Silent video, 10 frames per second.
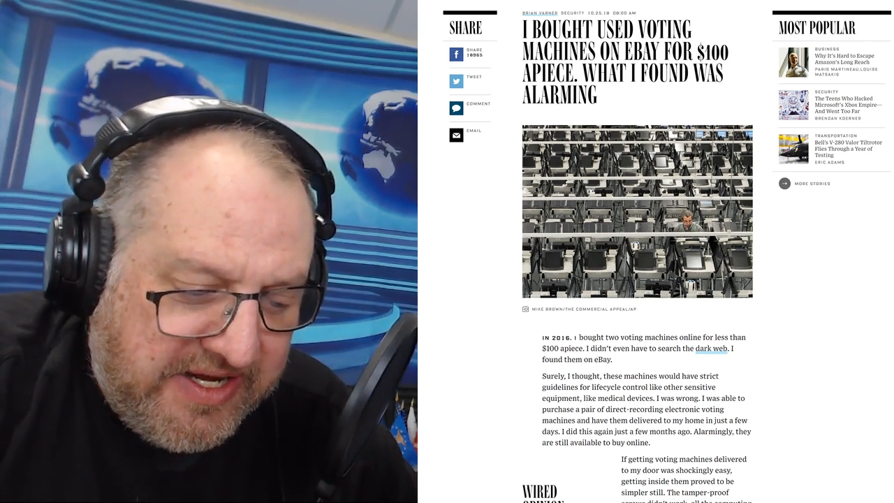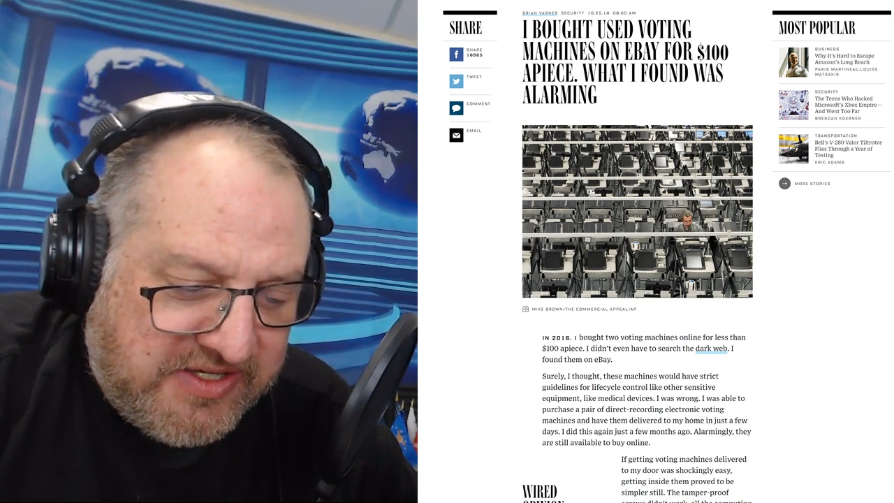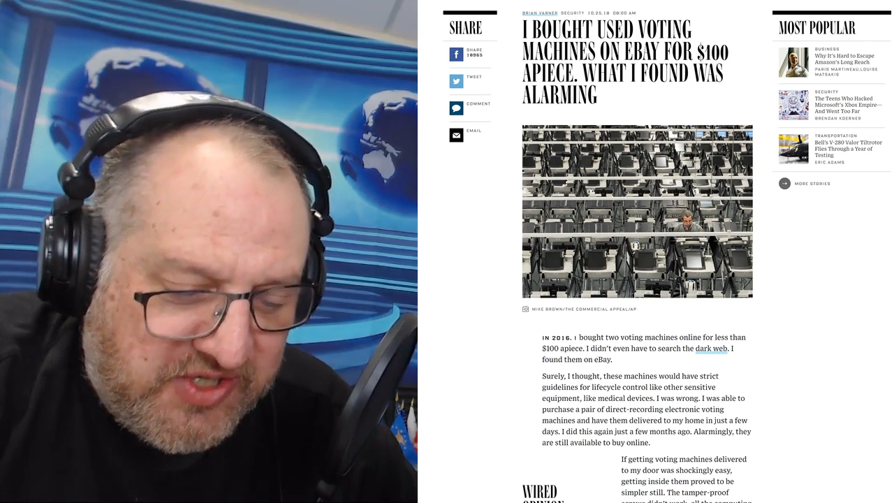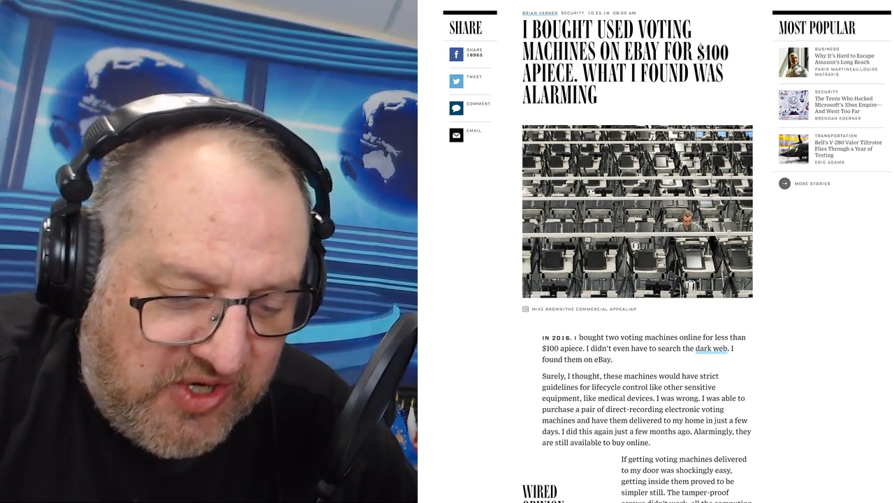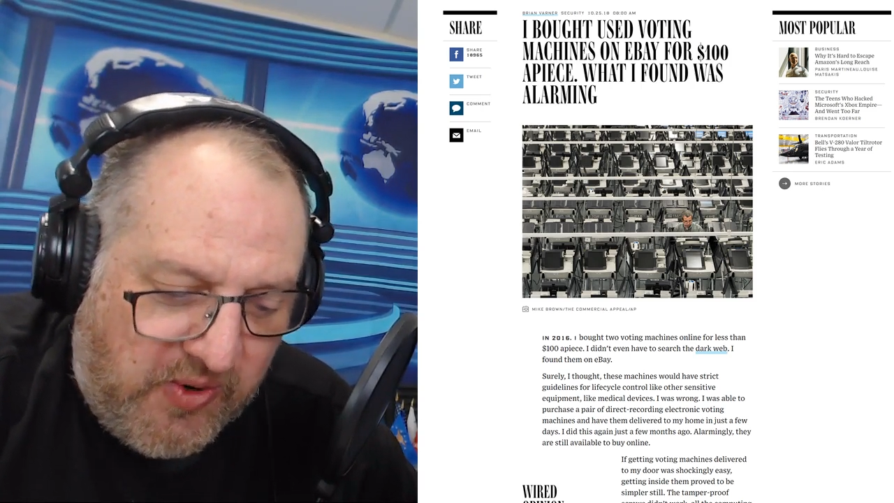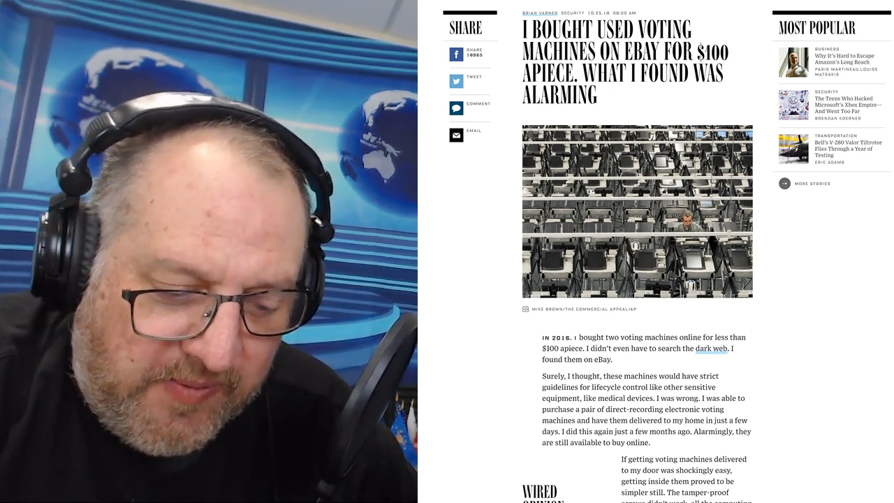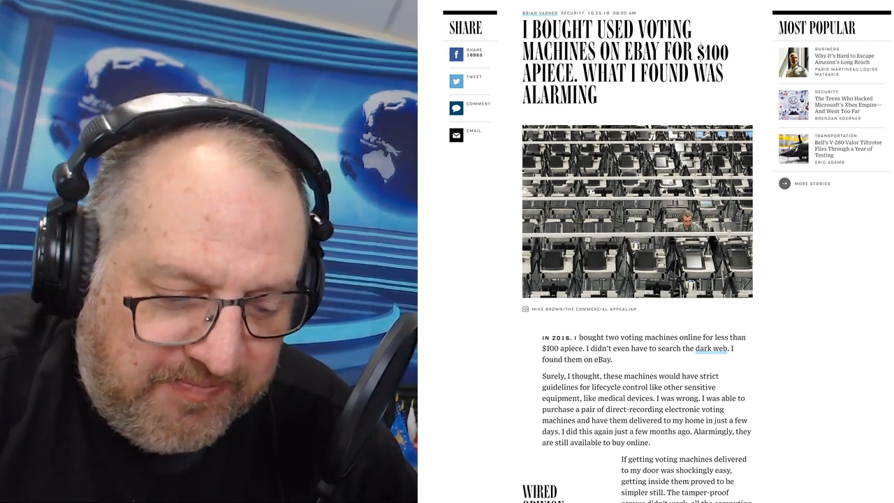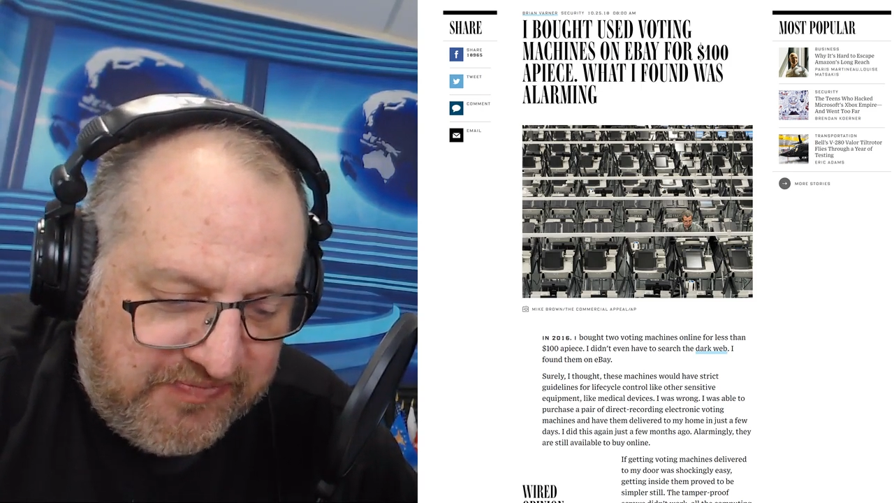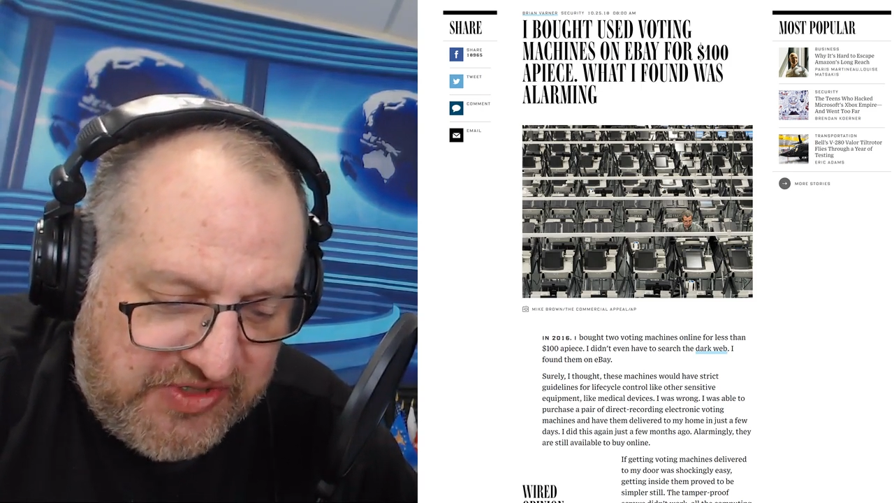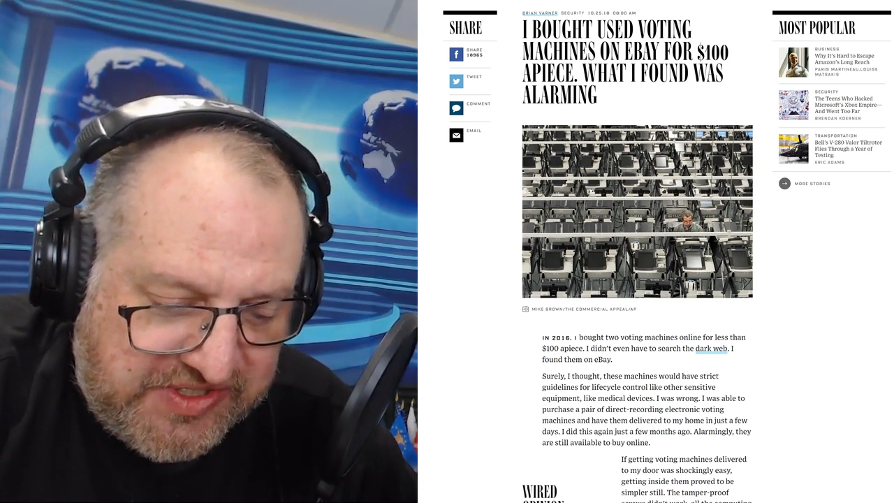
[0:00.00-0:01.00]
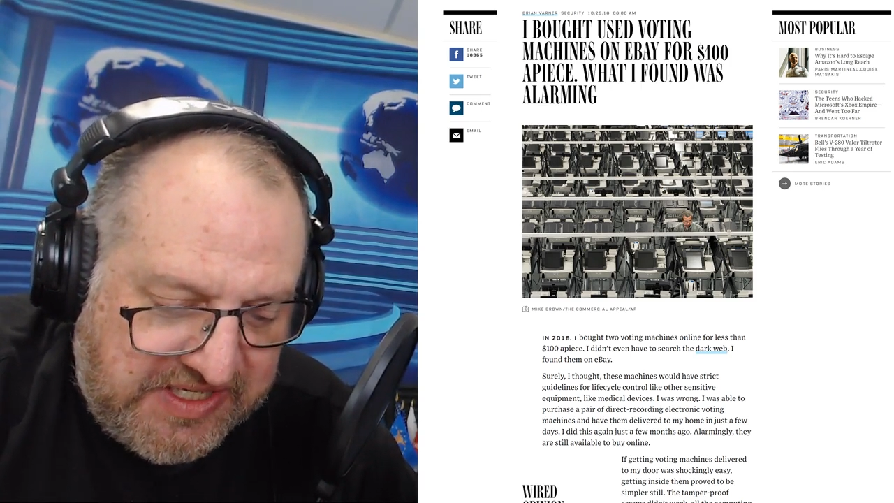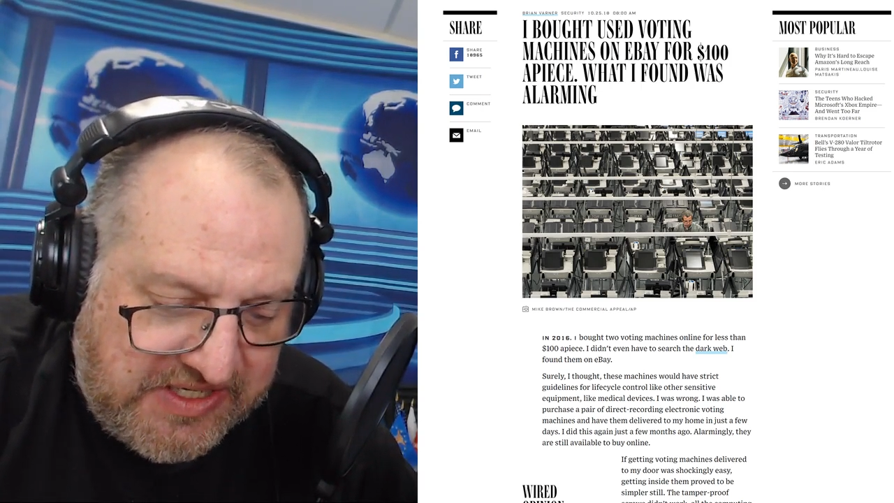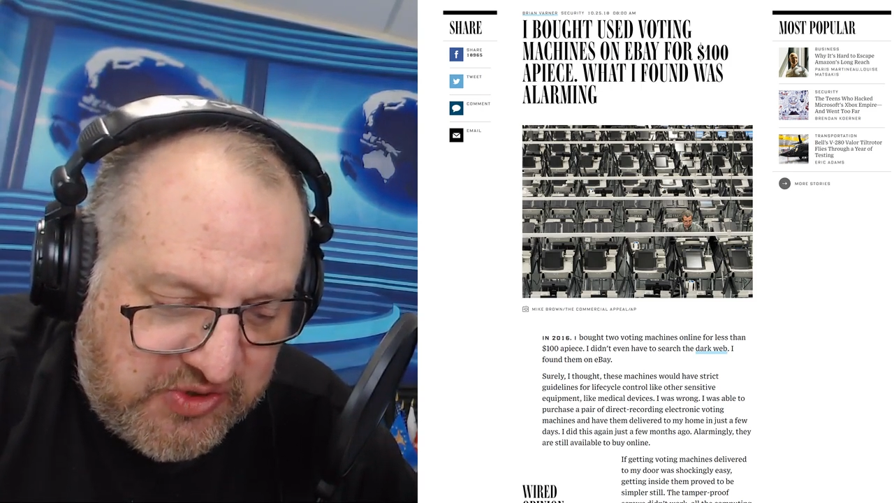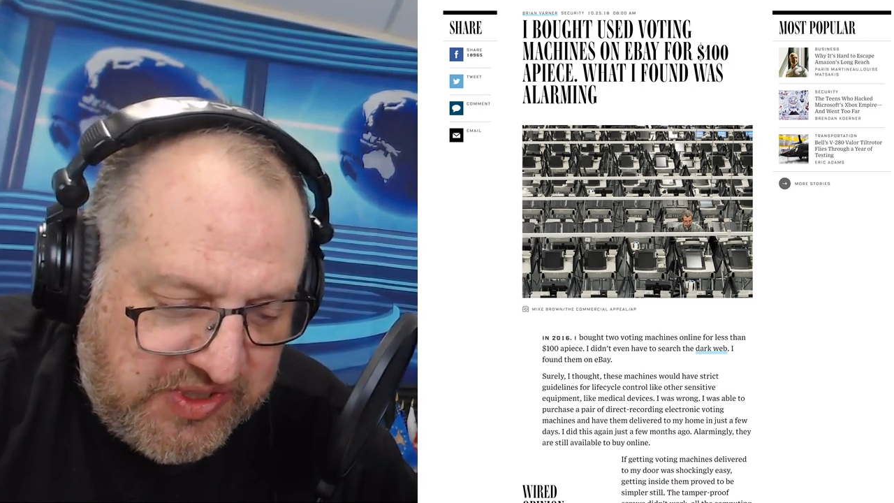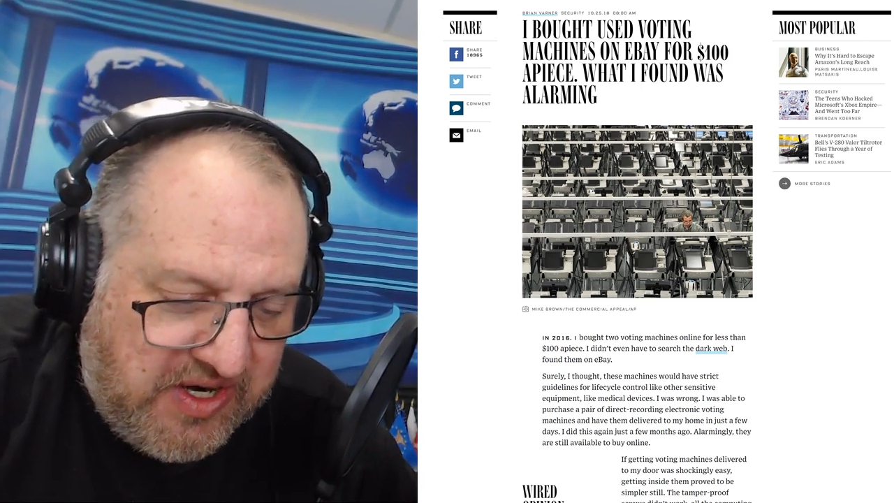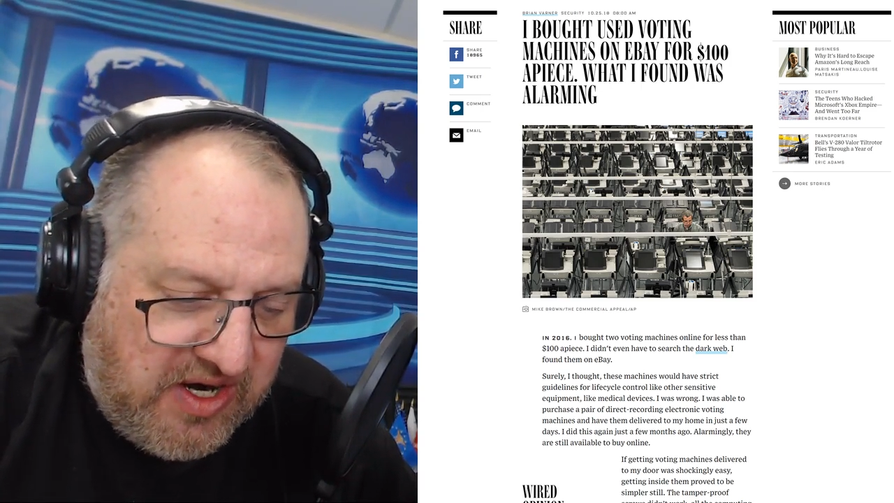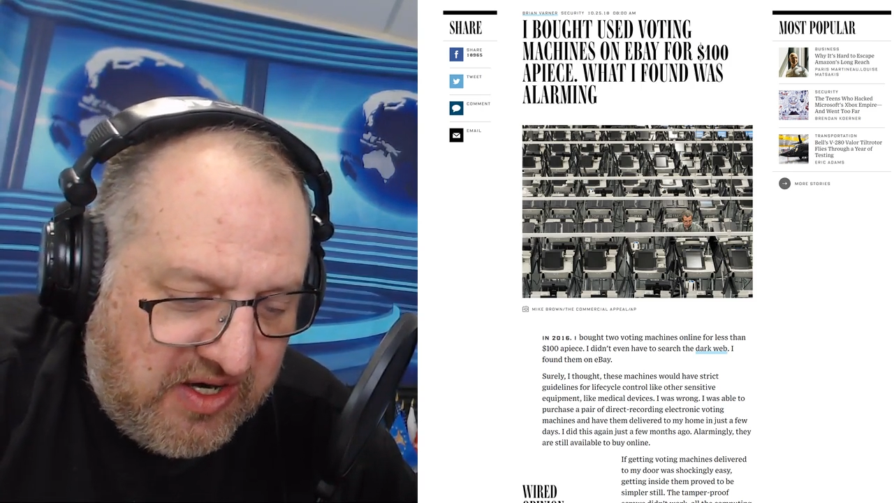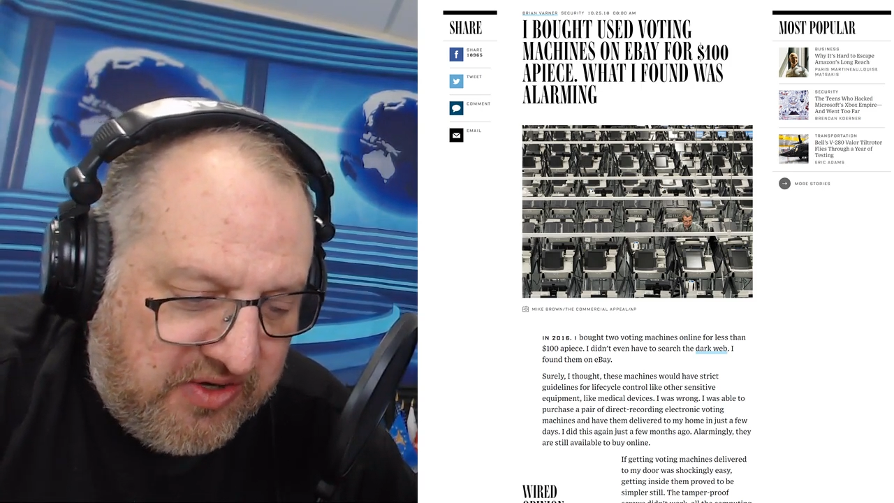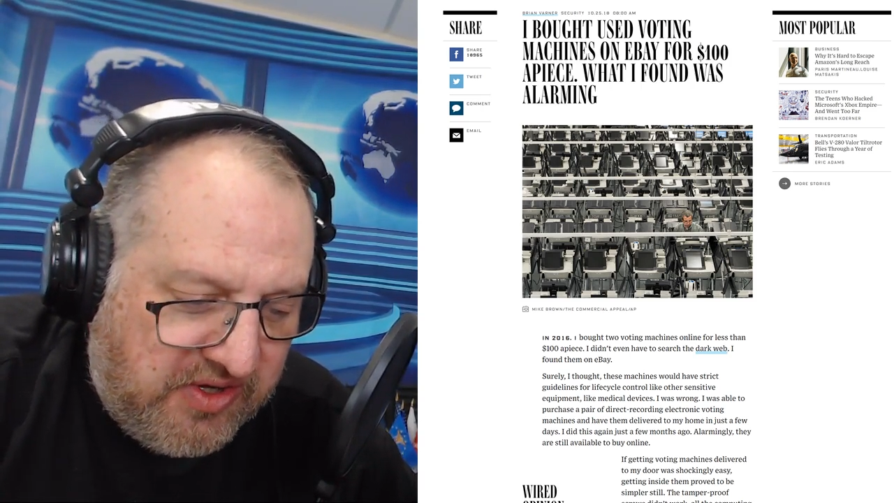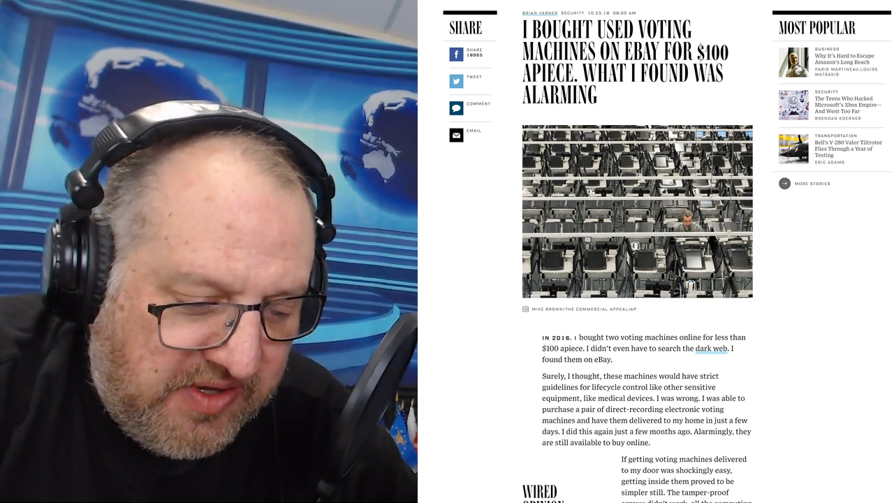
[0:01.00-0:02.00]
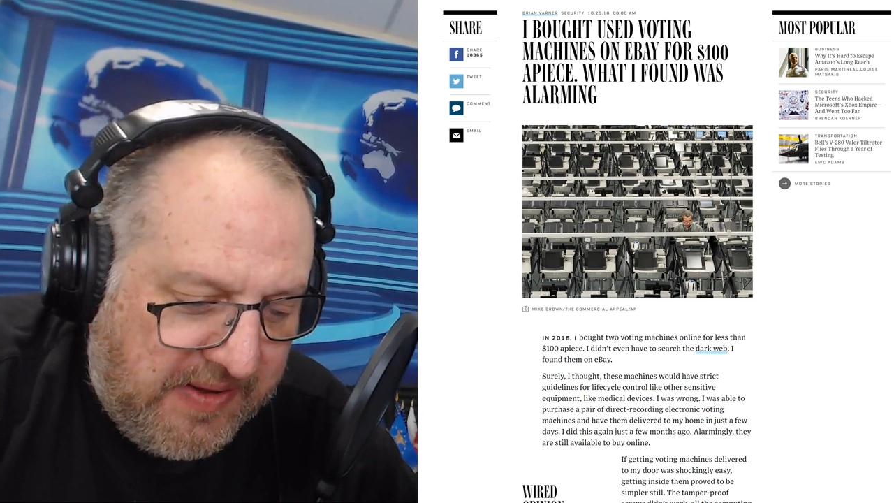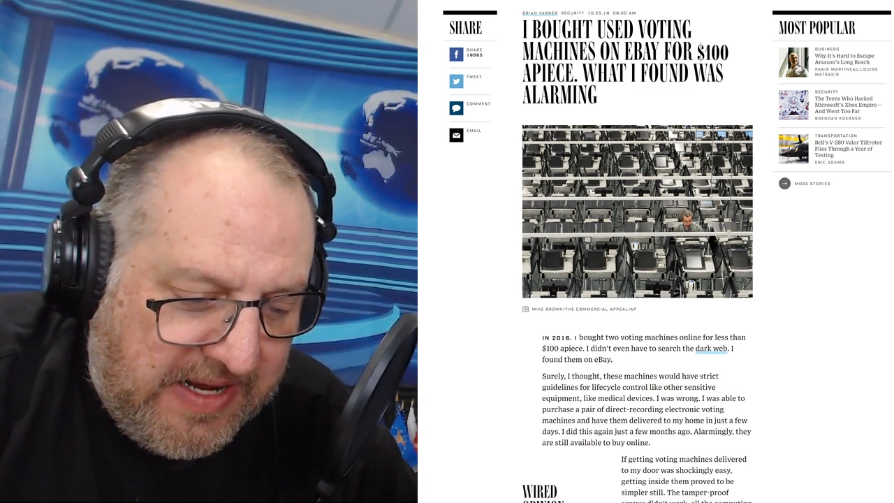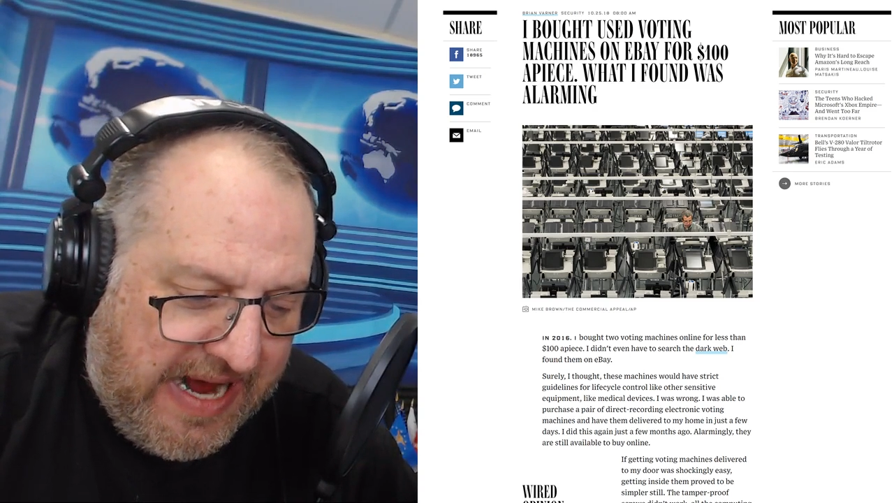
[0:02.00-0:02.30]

So just an interesting article.